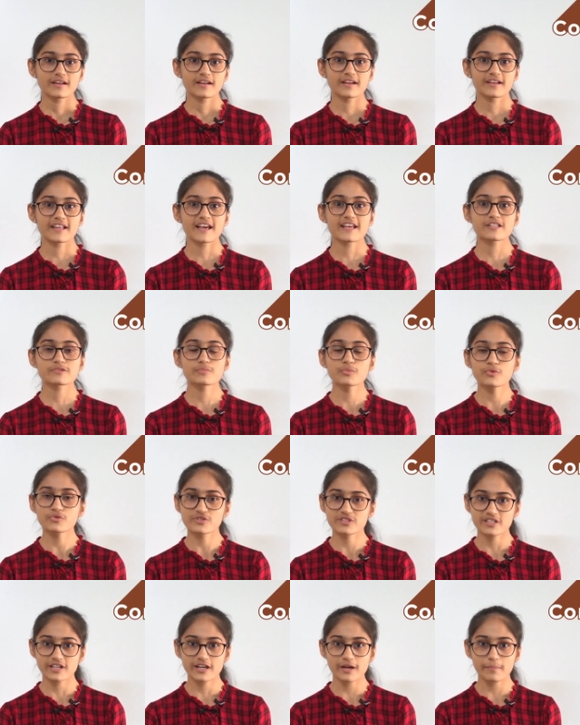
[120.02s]
It has
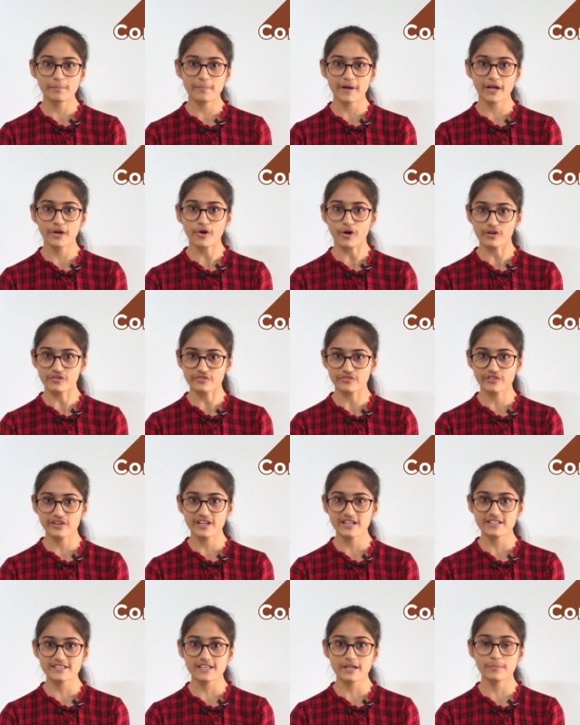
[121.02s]
boosted up my
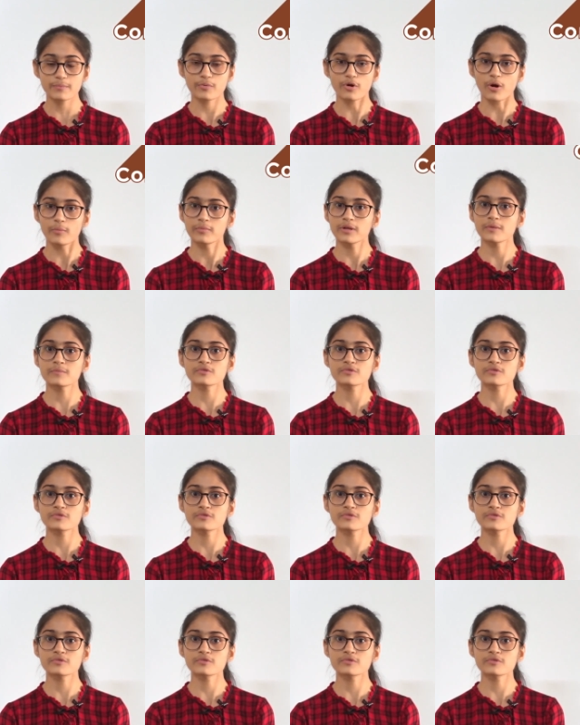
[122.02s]
confidence and problem